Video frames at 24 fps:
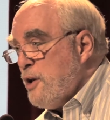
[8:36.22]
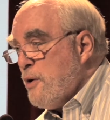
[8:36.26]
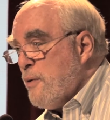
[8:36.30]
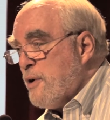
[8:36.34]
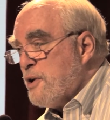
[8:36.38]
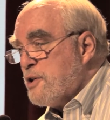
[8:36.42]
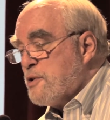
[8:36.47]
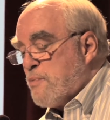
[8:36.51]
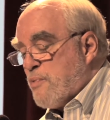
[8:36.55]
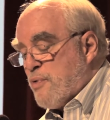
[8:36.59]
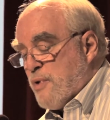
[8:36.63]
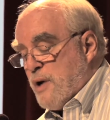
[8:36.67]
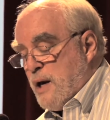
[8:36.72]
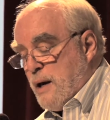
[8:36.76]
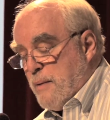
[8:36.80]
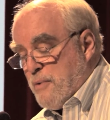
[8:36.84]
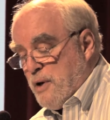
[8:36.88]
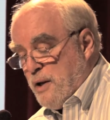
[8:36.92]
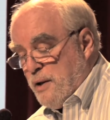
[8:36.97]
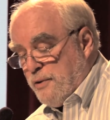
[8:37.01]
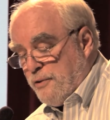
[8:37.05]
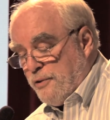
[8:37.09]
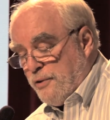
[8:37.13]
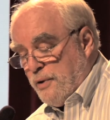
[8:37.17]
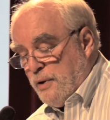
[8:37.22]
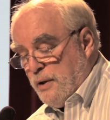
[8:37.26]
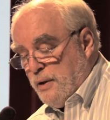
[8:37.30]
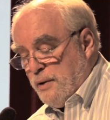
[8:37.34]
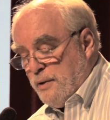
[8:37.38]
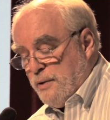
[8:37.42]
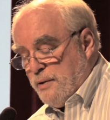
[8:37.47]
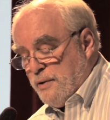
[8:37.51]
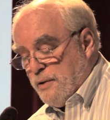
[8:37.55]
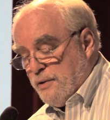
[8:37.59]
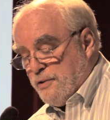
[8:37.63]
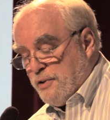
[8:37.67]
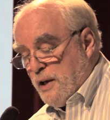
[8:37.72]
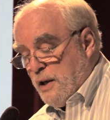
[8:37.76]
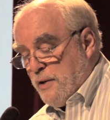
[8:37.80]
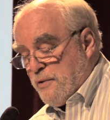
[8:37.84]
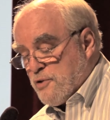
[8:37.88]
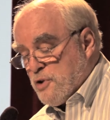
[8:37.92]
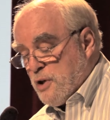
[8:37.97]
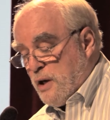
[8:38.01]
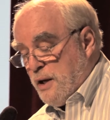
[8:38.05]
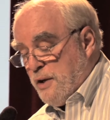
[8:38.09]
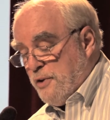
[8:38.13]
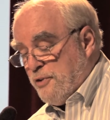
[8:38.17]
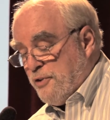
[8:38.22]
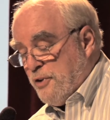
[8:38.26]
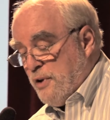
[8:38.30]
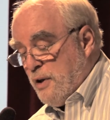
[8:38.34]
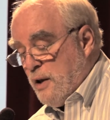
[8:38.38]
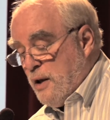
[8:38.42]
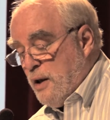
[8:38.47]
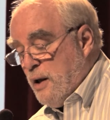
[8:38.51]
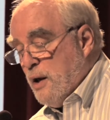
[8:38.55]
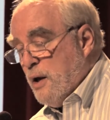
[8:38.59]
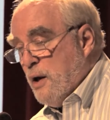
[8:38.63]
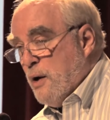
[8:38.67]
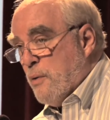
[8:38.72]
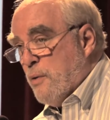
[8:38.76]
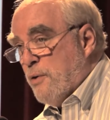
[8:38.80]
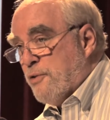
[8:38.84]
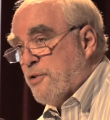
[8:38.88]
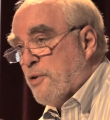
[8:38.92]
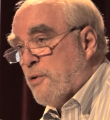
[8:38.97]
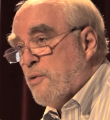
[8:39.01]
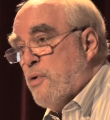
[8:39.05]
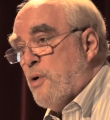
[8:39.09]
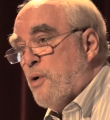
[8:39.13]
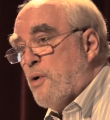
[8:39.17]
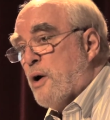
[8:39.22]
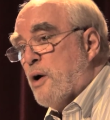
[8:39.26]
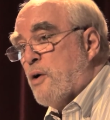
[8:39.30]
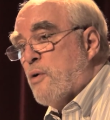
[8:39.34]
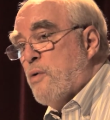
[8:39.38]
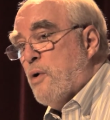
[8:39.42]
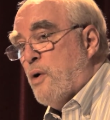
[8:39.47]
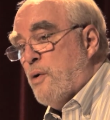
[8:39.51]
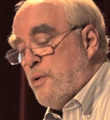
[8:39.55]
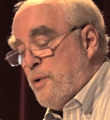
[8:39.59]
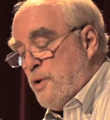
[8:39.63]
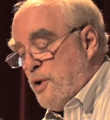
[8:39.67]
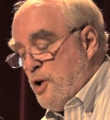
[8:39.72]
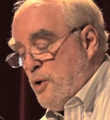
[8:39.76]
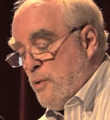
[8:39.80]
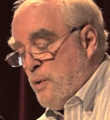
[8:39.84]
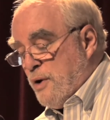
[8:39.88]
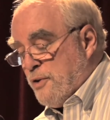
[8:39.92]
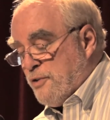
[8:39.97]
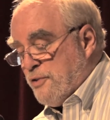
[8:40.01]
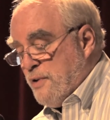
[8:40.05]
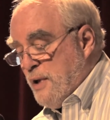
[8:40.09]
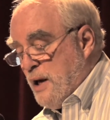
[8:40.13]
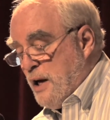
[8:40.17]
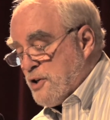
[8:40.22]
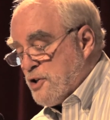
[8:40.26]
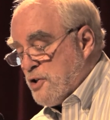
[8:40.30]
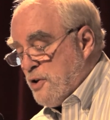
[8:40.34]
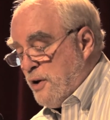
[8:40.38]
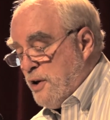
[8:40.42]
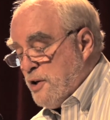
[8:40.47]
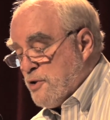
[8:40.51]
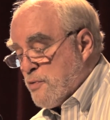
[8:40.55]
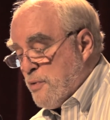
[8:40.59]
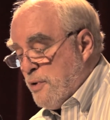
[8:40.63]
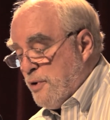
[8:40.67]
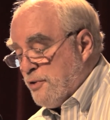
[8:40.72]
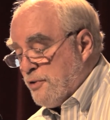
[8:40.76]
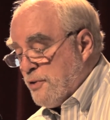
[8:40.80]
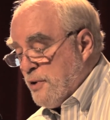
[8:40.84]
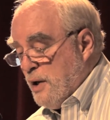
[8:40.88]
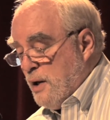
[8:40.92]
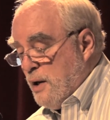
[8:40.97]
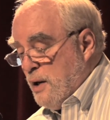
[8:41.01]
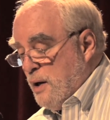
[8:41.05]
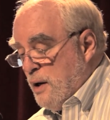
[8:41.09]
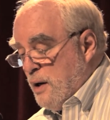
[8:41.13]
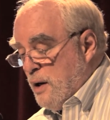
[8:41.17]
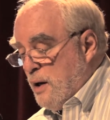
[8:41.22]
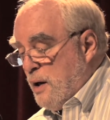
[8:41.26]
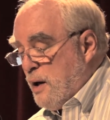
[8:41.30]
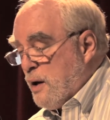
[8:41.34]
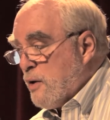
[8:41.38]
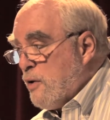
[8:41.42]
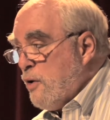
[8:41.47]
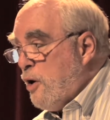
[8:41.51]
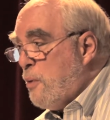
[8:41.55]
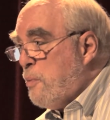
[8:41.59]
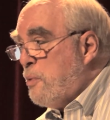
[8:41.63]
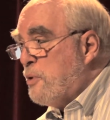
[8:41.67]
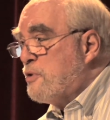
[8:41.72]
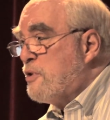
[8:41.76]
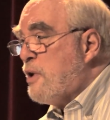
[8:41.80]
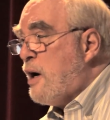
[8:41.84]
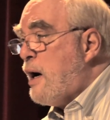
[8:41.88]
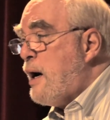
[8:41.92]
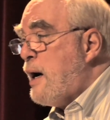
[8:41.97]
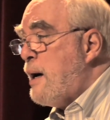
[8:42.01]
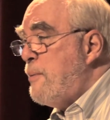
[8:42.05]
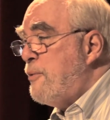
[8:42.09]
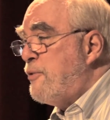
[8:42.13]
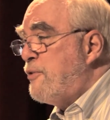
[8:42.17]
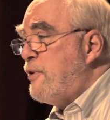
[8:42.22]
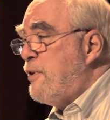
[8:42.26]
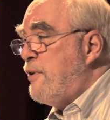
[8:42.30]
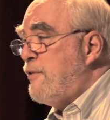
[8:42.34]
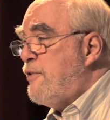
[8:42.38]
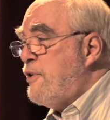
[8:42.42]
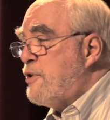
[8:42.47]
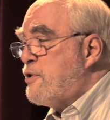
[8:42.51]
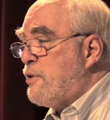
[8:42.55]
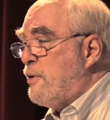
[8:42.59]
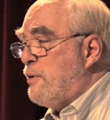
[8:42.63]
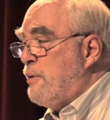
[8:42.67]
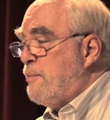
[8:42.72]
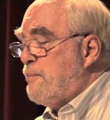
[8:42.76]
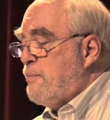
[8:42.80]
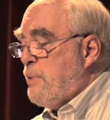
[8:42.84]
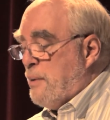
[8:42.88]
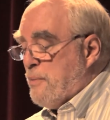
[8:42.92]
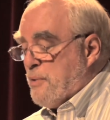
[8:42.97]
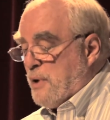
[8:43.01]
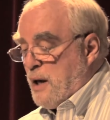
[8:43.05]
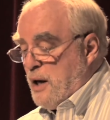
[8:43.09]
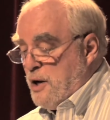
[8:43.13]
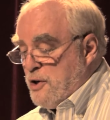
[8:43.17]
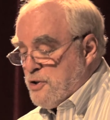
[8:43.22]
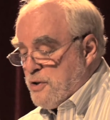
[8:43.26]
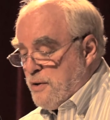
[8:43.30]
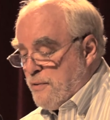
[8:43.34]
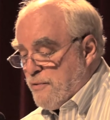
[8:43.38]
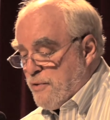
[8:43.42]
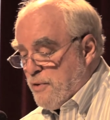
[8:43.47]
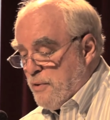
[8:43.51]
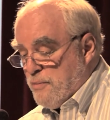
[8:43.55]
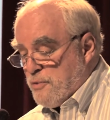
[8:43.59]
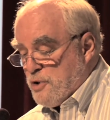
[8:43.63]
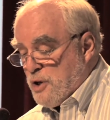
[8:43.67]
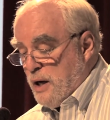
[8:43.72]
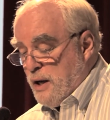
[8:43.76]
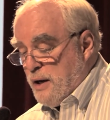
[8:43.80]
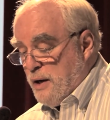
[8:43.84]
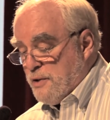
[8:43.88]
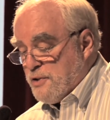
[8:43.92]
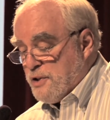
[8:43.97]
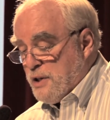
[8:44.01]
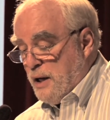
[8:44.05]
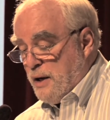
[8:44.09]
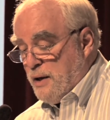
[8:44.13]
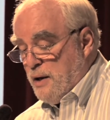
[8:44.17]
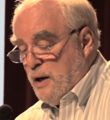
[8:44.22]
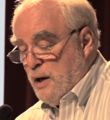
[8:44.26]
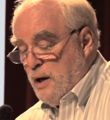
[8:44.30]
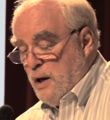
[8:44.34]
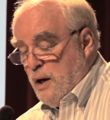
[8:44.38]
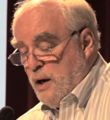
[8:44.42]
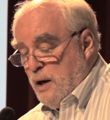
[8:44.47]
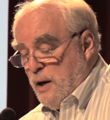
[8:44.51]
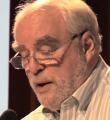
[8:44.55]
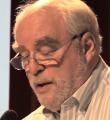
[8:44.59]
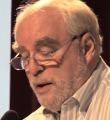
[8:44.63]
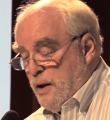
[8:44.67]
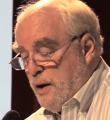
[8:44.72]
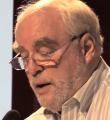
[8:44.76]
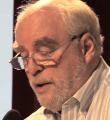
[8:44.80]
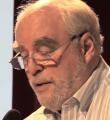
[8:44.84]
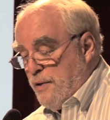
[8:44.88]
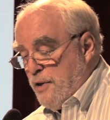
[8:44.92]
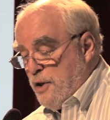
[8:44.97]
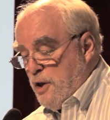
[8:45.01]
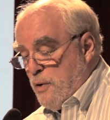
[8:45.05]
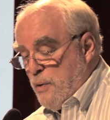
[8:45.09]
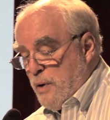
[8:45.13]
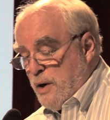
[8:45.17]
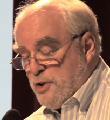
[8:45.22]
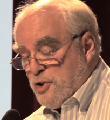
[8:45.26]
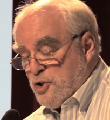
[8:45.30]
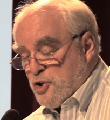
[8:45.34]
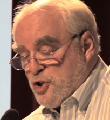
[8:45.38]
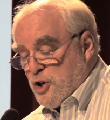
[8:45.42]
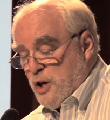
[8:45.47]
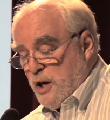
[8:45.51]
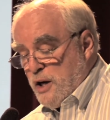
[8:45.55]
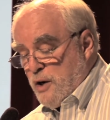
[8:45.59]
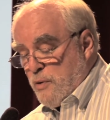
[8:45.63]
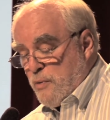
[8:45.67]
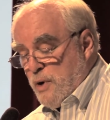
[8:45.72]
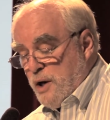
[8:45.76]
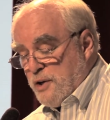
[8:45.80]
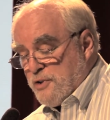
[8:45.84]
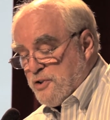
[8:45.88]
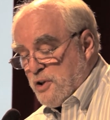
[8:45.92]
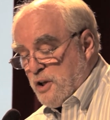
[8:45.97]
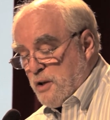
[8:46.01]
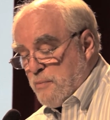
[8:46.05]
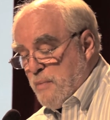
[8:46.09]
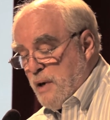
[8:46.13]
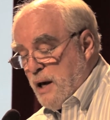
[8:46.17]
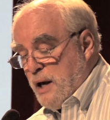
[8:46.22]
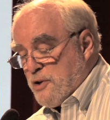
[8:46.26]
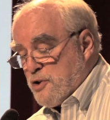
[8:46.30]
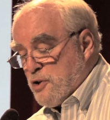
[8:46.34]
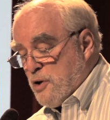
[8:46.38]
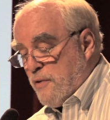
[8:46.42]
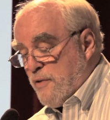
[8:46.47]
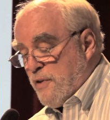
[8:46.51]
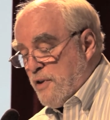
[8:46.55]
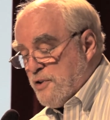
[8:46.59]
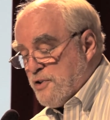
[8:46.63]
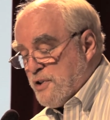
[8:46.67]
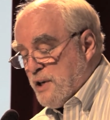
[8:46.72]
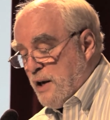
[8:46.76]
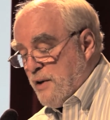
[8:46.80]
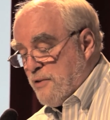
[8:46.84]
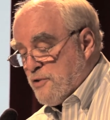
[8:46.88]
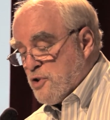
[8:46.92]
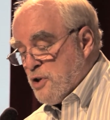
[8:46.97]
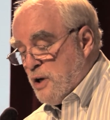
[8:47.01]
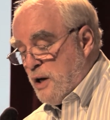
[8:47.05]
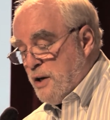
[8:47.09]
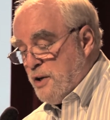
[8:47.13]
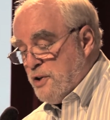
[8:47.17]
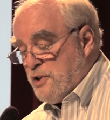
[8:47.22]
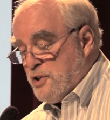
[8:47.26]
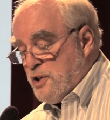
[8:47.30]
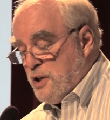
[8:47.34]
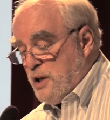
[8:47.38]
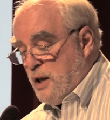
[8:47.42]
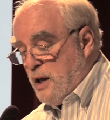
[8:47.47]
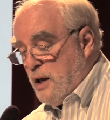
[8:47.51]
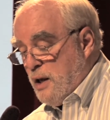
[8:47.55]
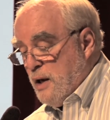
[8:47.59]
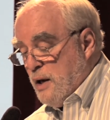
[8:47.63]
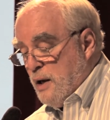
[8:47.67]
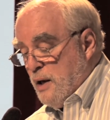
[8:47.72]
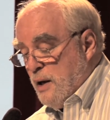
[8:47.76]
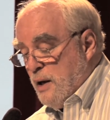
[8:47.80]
U.S. preeminence in the South China Sea was a quote-unquote U.S. national interest, Global Times, an official publication from China, said, the U.S.-China wrestling match over the South China Sea